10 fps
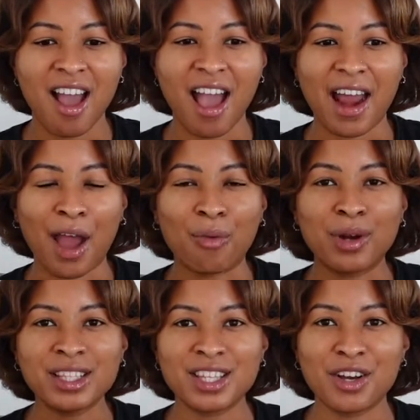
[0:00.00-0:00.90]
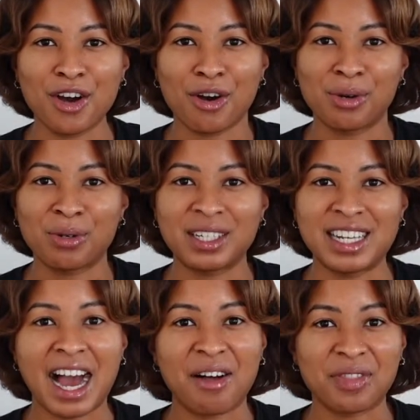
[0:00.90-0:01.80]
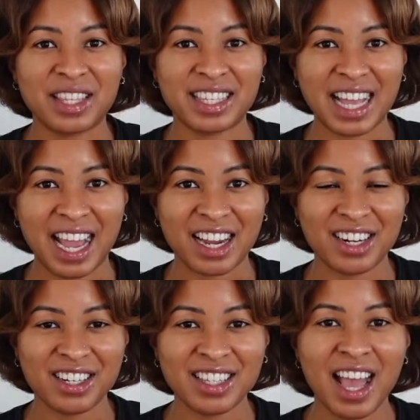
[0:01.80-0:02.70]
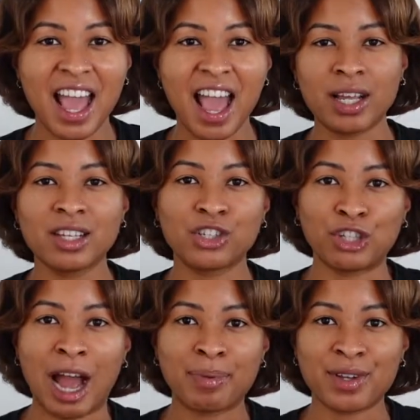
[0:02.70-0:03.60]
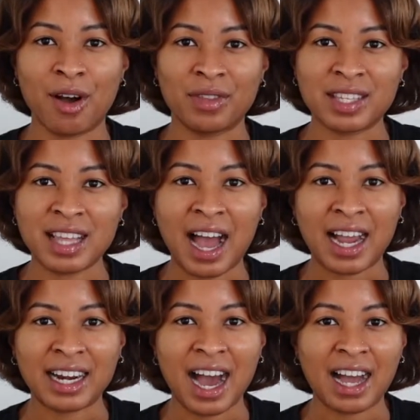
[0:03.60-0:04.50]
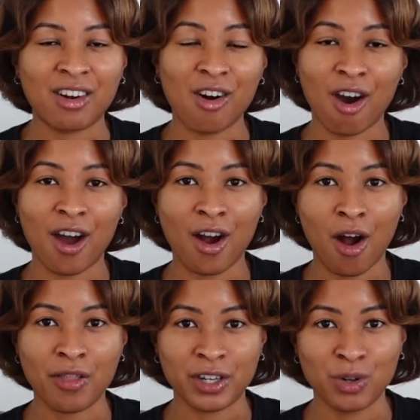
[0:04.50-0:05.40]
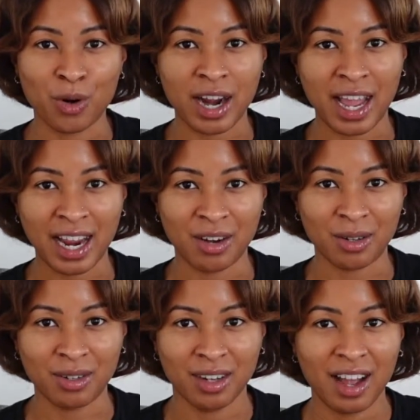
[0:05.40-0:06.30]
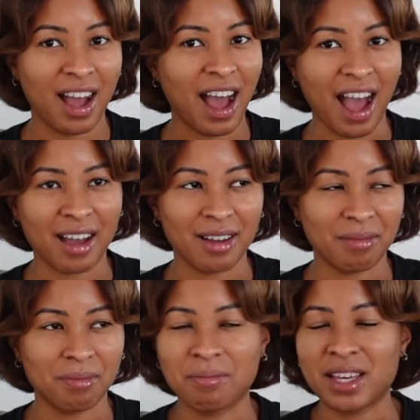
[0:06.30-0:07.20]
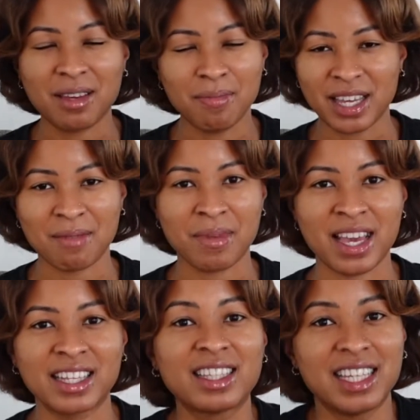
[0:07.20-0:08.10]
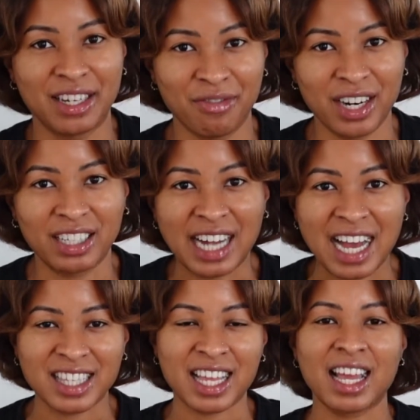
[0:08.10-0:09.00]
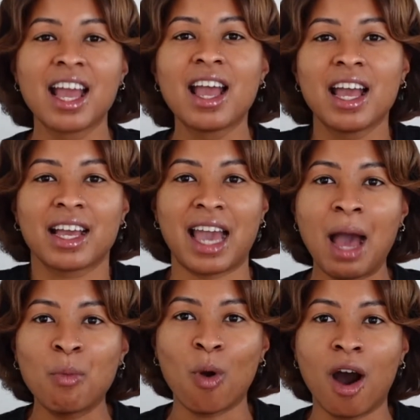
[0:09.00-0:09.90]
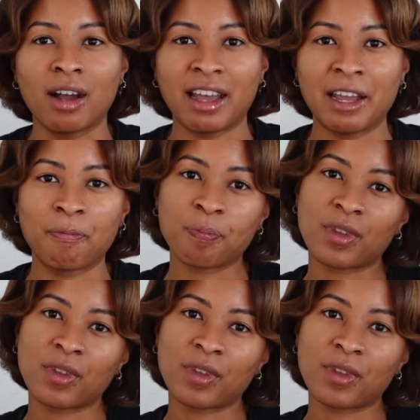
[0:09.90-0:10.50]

and I went to go down the stairs. One of the straps on the side got caught on the door handle. Me being me, didn't realize it, kept walking,